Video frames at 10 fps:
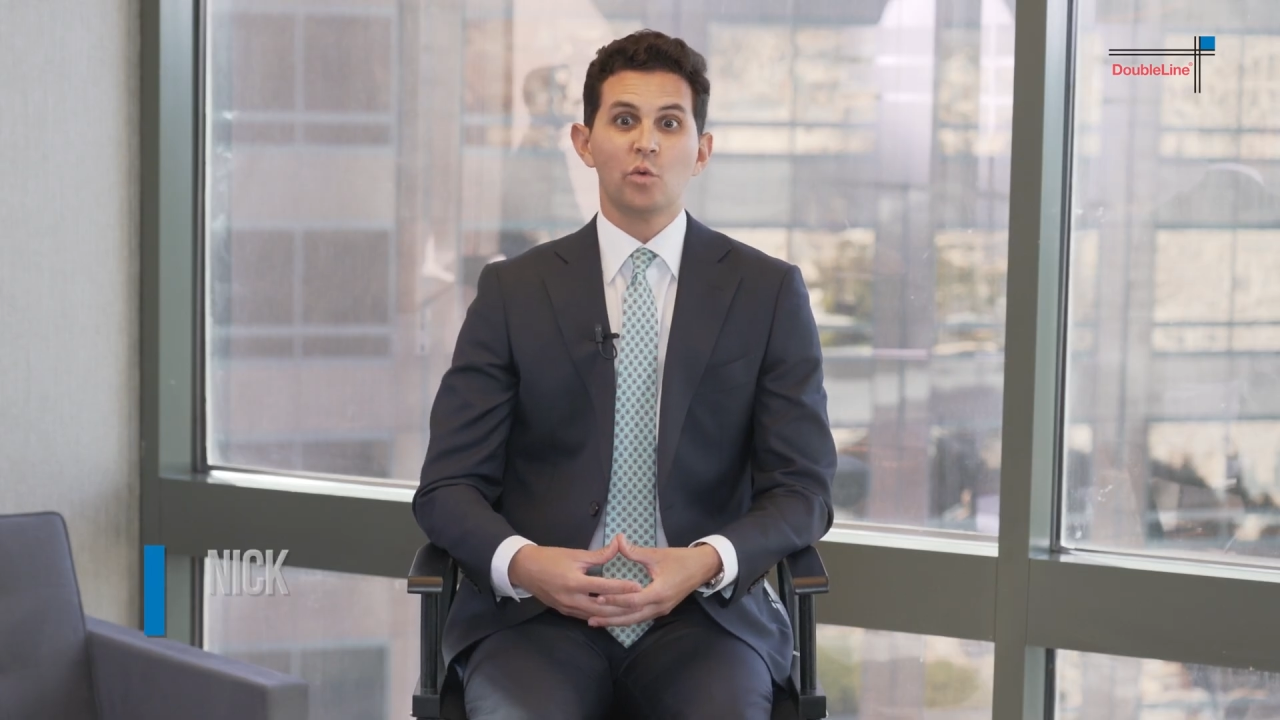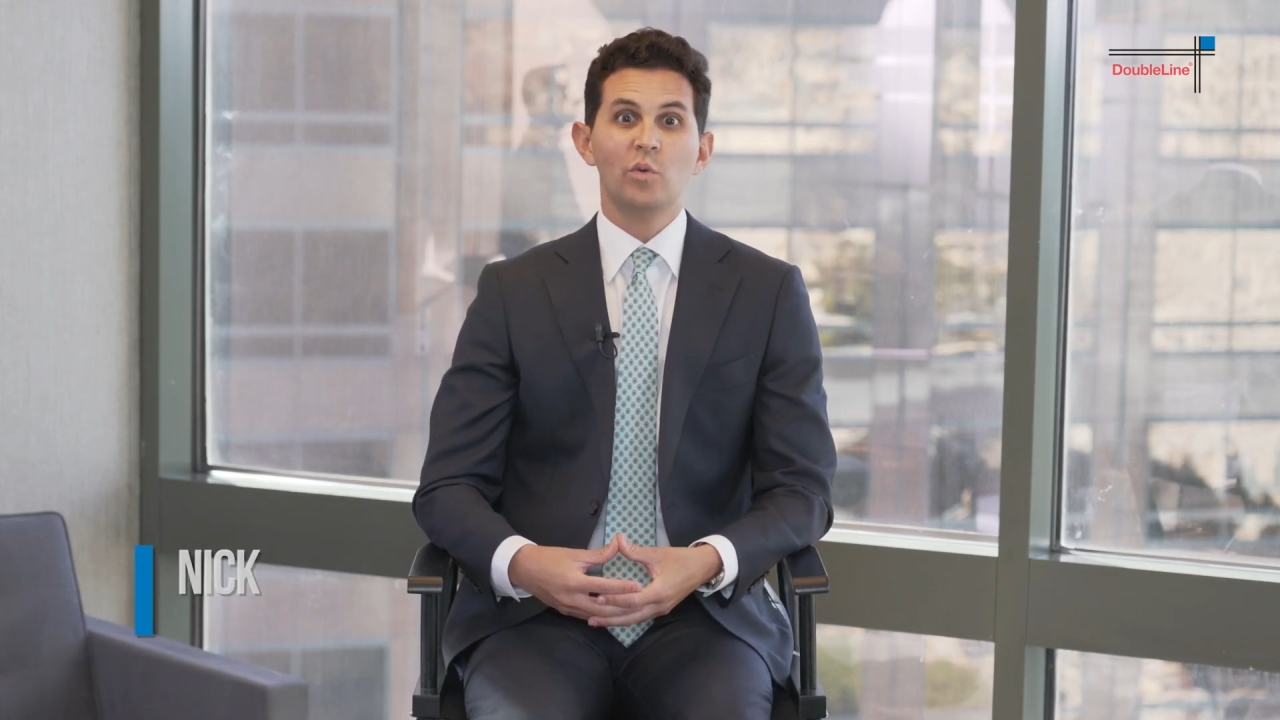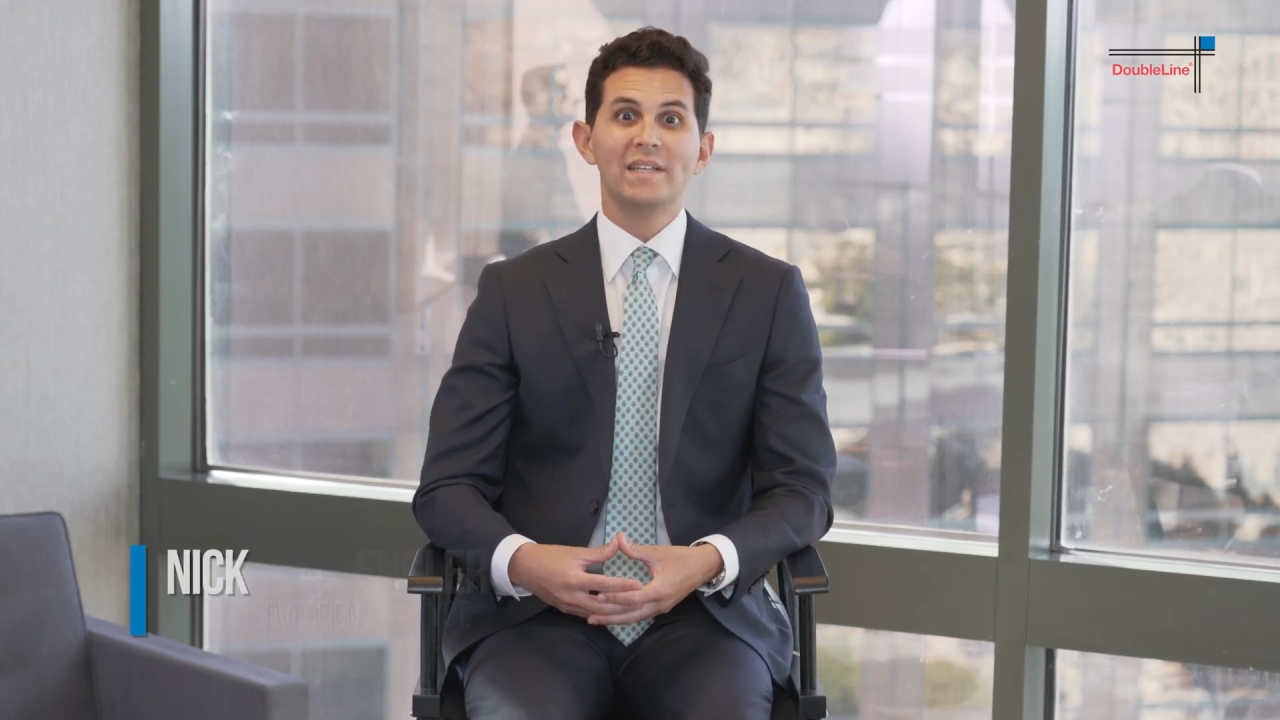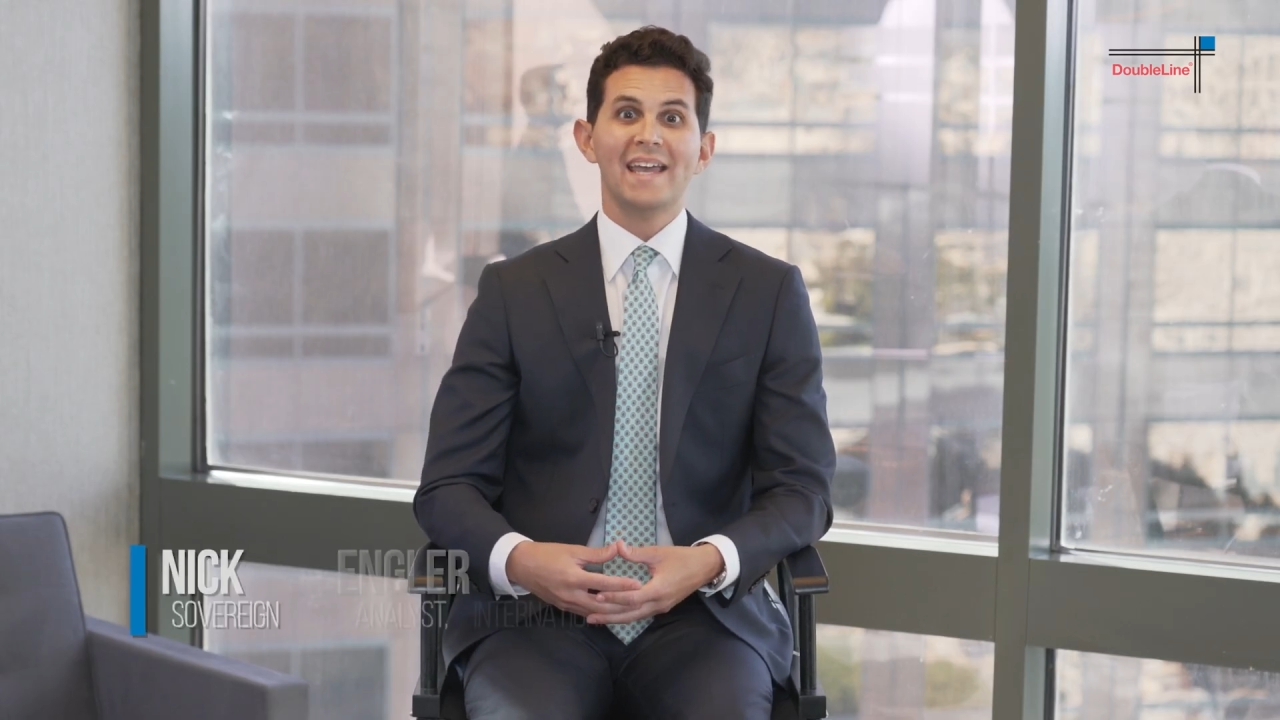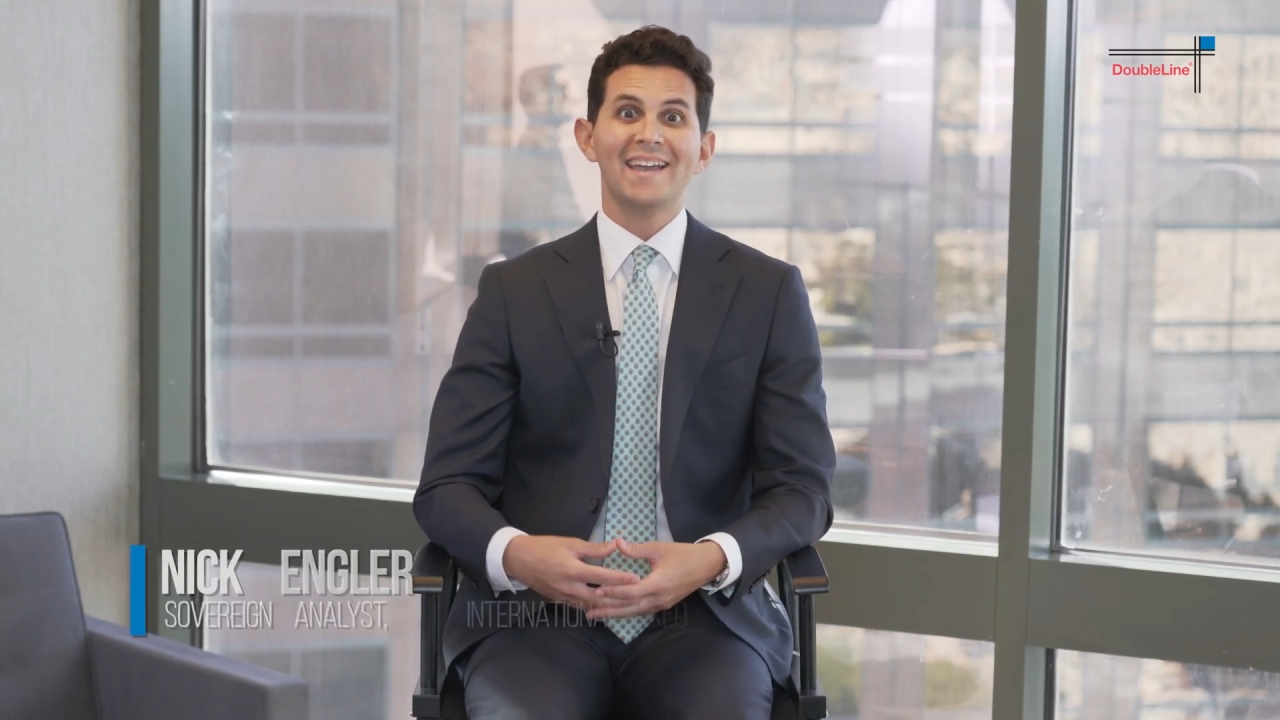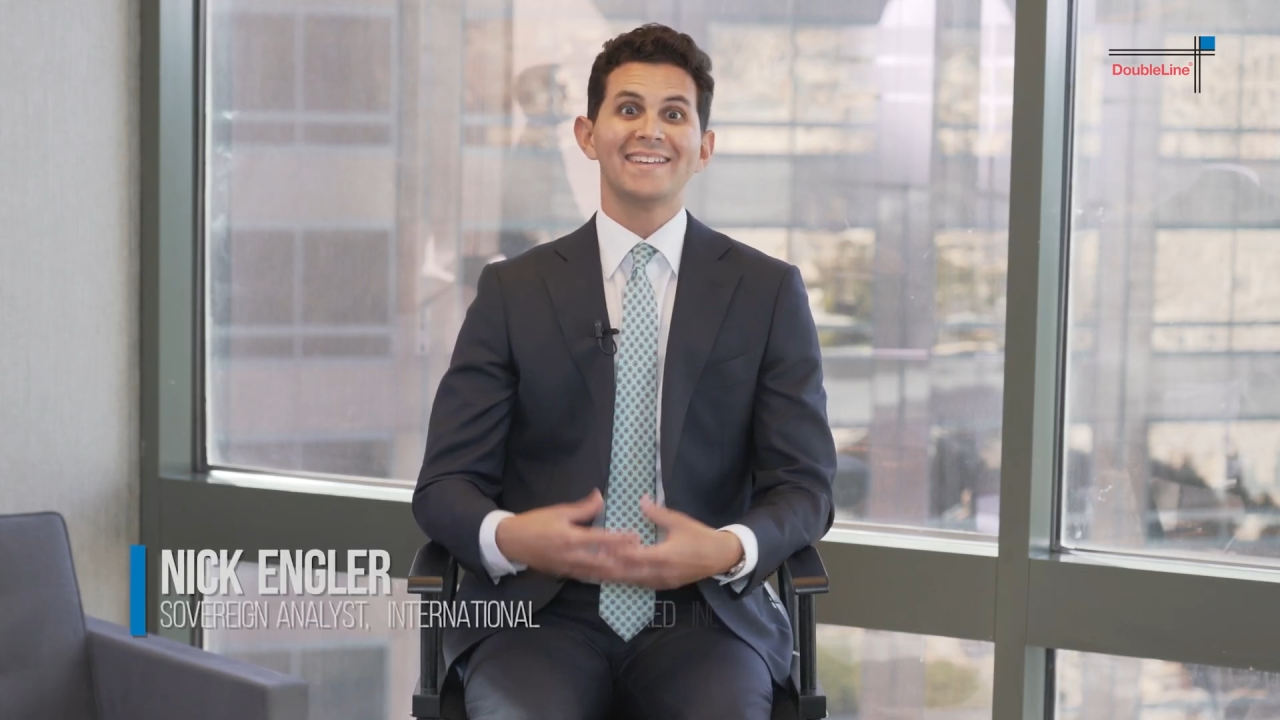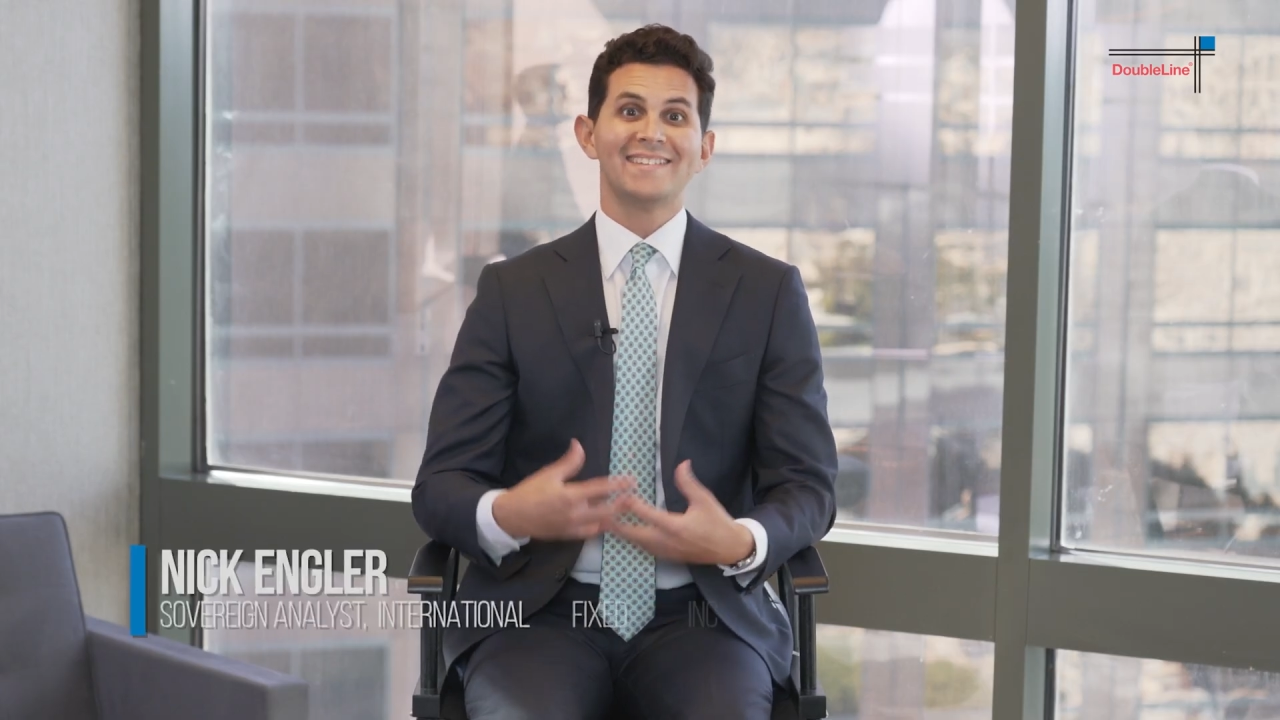we take a